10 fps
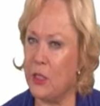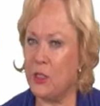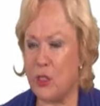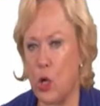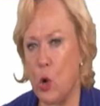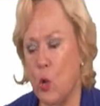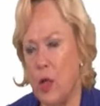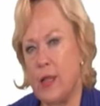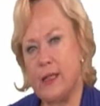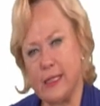So
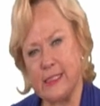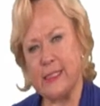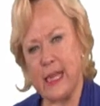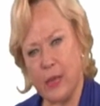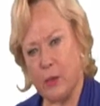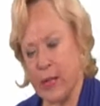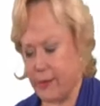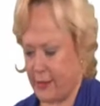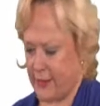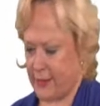let's think
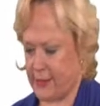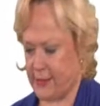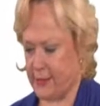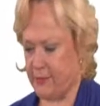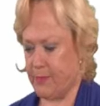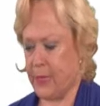about this.